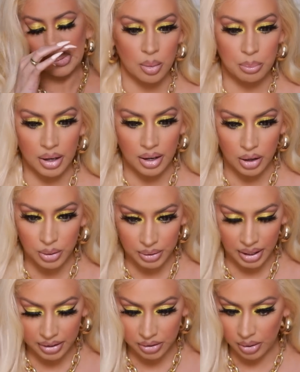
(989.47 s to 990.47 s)
But
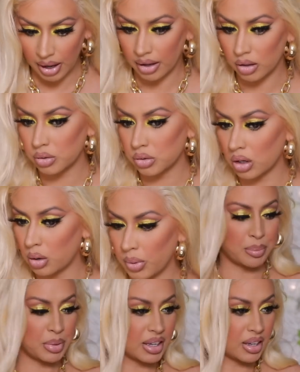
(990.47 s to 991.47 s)
okay, you guys, so
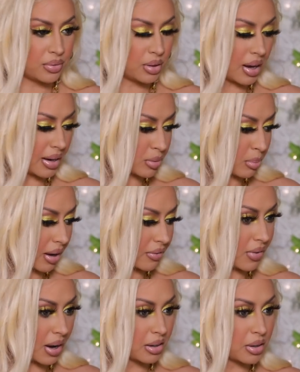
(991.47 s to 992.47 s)
let me give you guys my
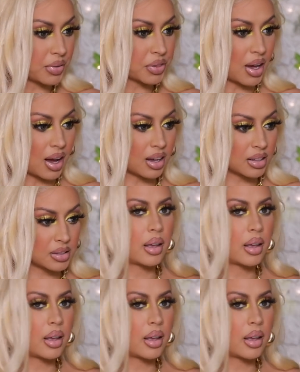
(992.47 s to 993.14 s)
final thoughts.